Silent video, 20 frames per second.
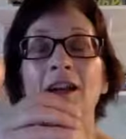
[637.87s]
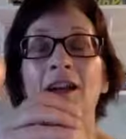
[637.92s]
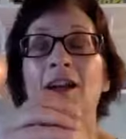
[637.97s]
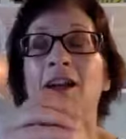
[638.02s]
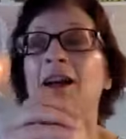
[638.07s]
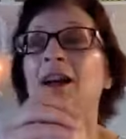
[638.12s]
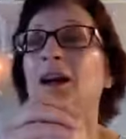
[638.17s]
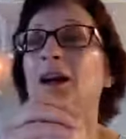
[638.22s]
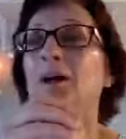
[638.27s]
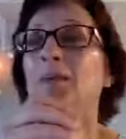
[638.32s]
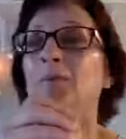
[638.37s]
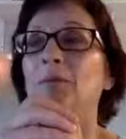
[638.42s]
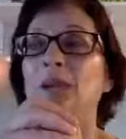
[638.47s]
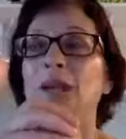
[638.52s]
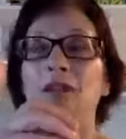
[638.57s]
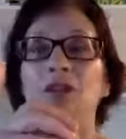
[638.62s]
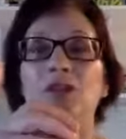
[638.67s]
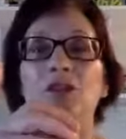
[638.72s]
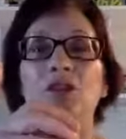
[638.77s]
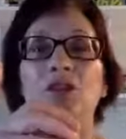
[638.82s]

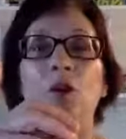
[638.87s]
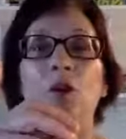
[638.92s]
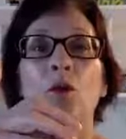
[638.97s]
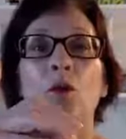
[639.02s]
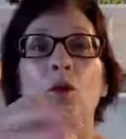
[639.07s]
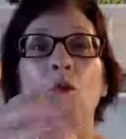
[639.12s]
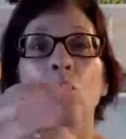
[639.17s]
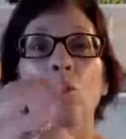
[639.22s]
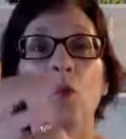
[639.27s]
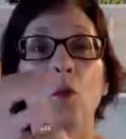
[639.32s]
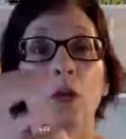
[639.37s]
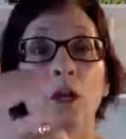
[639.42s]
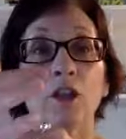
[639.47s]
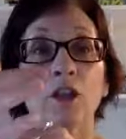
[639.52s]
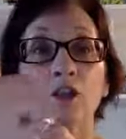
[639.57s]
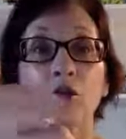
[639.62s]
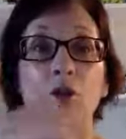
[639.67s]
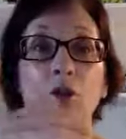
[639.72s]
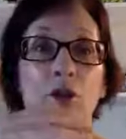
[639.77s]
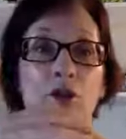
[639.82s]
And so
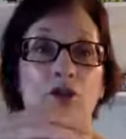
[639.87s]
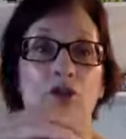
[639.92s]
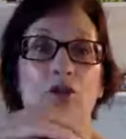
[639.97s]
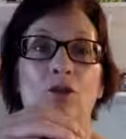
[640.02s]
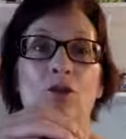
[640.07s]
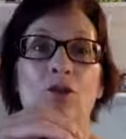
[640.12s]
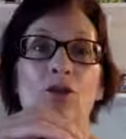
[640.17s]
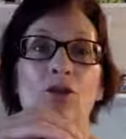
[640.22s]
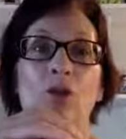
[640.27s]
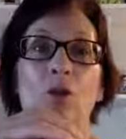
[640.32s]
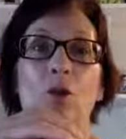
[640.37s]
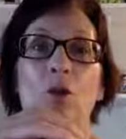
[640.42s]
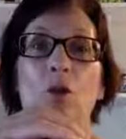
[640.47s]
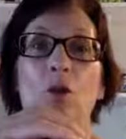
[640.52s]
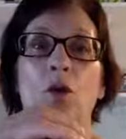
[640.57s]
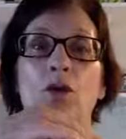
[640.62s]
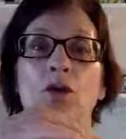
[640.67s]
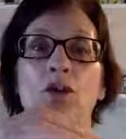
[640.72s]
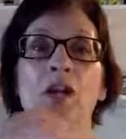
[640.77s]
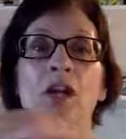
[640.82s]
work towards those
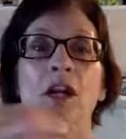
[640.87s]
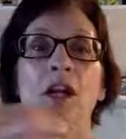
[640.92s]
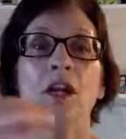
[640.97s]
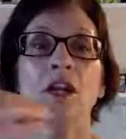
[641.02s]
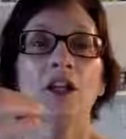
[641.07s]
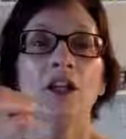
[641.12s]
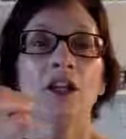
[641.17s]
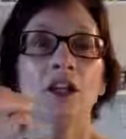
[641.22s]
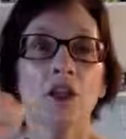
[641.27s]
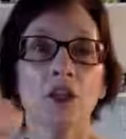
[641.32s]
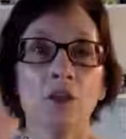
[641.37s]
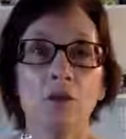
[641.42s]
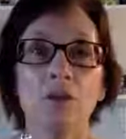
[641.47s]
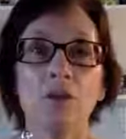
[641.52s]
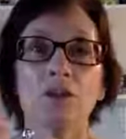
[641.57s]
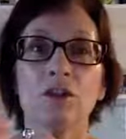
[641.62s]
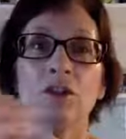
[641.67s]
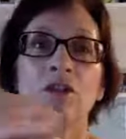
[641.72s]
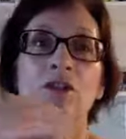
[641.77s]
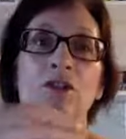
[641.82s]
goals,
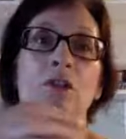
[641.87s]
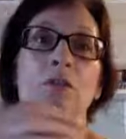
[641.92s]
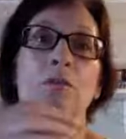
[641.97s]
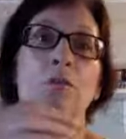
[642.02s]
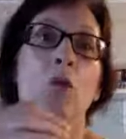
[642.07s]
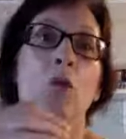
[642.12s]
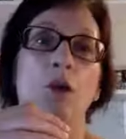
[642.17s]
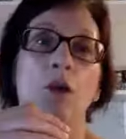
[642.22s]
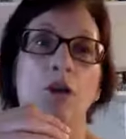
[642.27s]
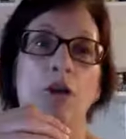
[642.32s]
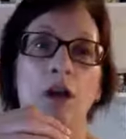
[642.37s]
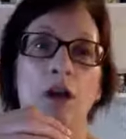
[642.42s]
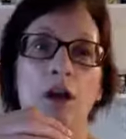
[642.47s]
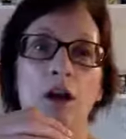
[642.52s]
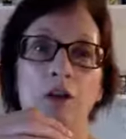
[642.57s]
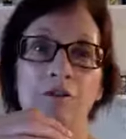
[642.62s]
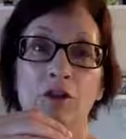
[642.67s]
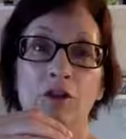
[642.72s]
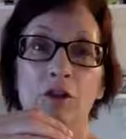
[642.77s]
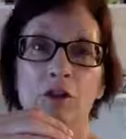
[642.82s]
use the support
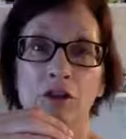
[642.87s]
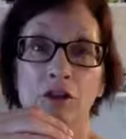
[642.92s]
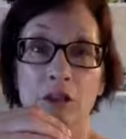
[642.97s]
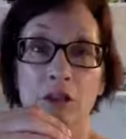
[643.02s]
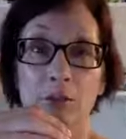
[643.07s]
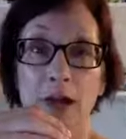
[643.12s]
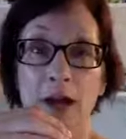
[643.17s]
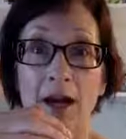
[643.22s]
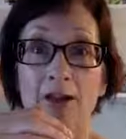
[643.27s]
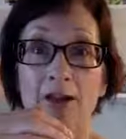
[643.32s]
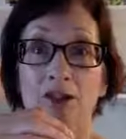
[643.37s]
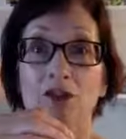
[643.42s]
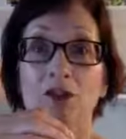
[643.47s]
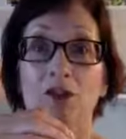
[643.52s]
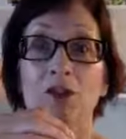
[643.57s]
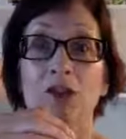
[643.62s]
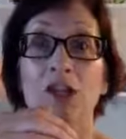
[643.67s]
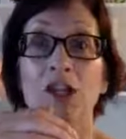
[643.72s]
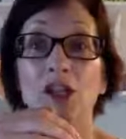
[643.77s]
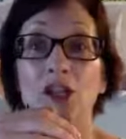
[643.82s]
of your
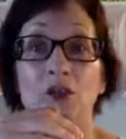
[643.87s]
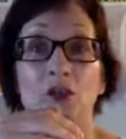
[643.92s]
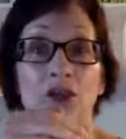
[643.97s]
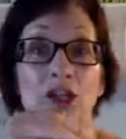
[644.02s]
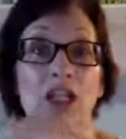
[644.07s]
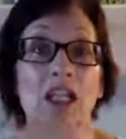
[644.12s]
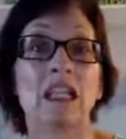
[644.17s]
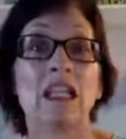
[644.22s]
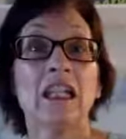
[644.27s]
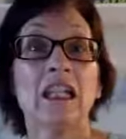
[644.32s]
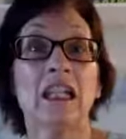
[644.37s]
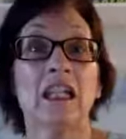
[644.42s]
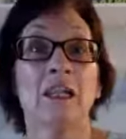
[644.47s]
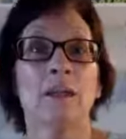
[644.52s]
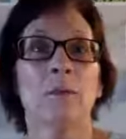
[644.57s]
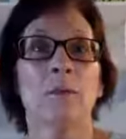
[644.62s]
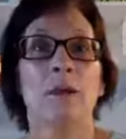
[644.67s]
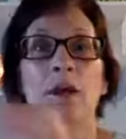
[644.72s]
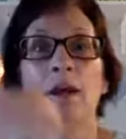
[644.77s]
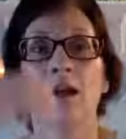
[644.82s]
sponsor and your
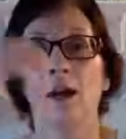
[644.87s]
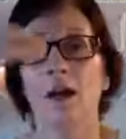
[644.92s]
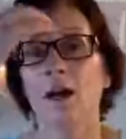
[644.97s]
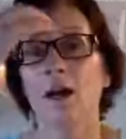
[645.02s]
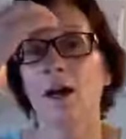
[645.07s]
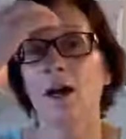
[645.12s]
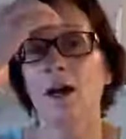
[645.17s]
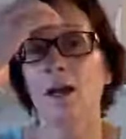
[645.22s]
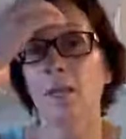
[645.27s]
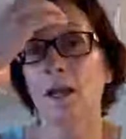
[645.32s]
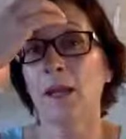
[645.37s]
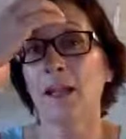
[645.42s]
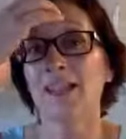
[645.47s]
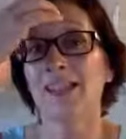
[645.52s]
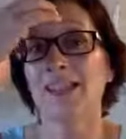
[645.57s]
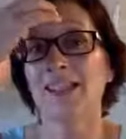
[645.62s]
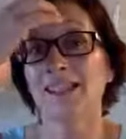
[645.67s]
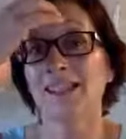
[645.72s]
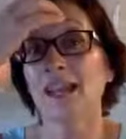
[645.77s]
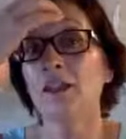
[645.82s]
team,
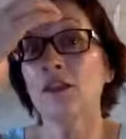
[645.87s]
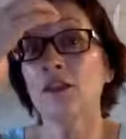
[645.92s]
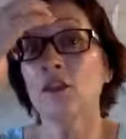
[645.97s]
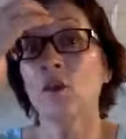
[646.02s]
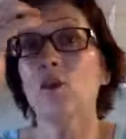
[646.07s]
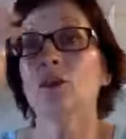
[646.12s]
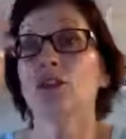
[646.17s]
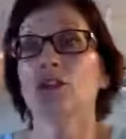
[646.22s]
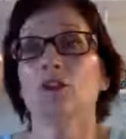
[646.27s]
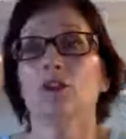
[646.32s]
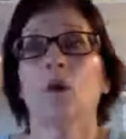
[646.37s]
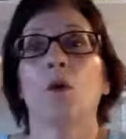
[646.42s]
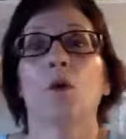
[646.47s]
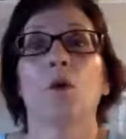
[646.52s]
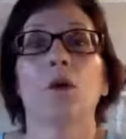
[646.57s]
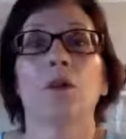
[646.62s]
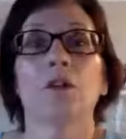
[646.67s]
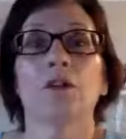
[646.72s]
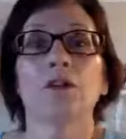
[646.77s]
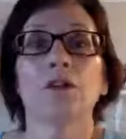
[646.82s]
and set those
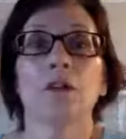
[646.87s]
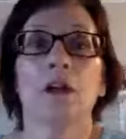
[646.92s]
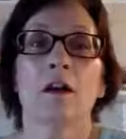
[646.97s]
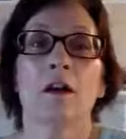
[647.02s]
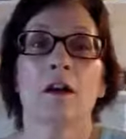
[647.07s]
goals